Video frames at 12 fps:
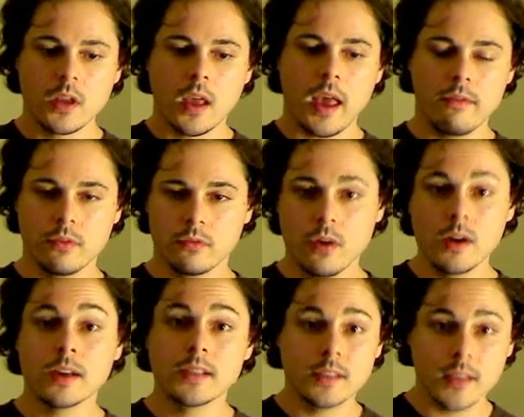have the wrong
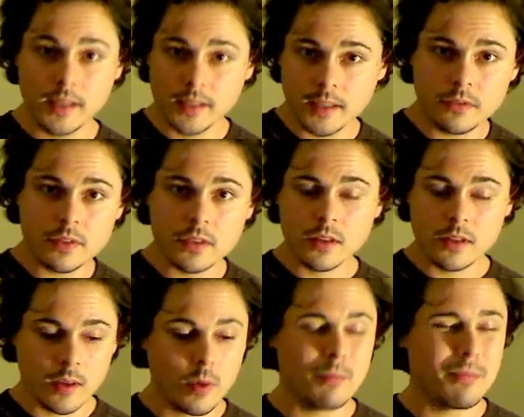incentives. They
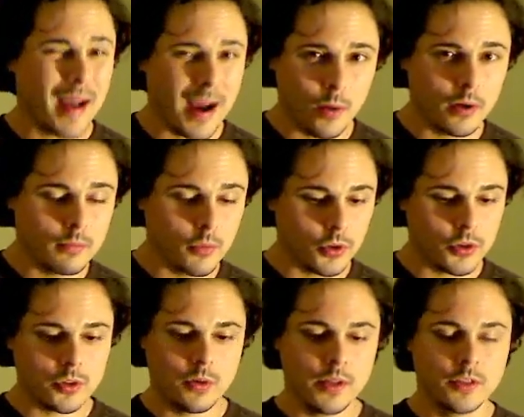want power more
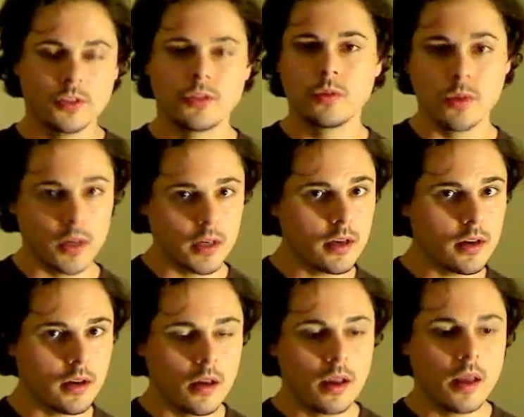so than to do good,
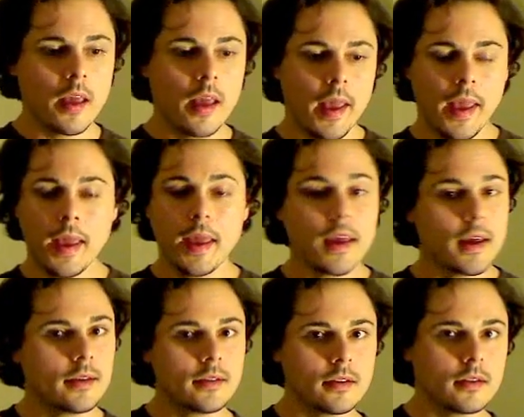
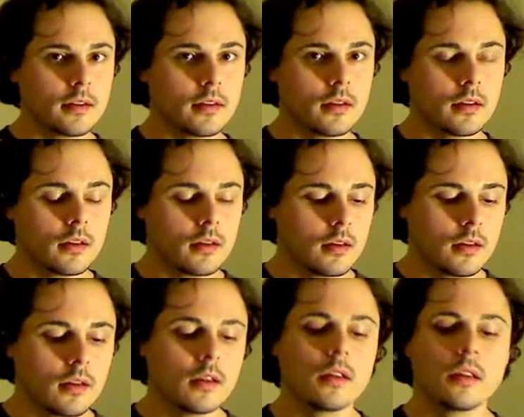and
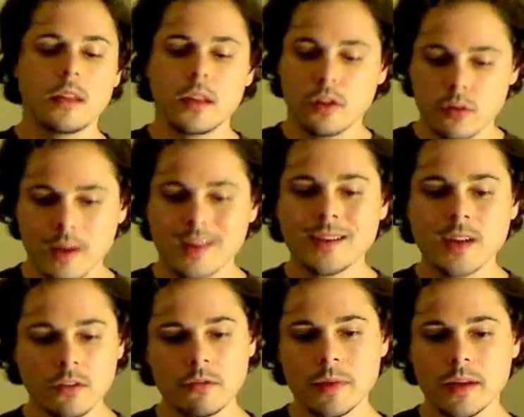they create
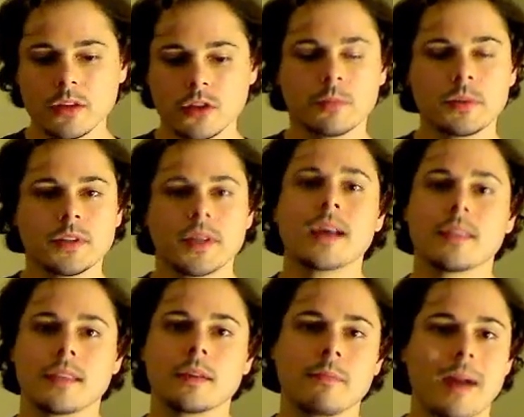government to protect
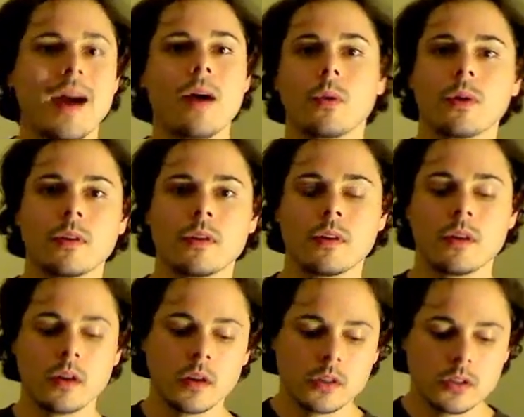their power.
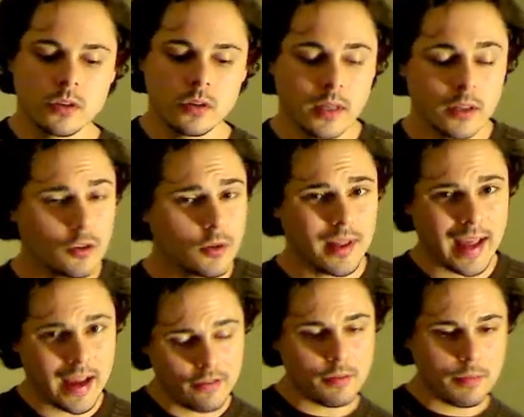So not only do they
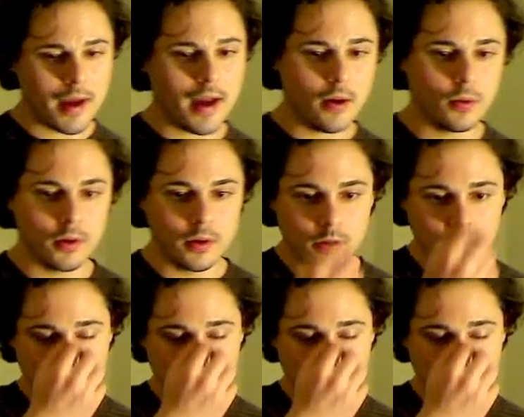have the power,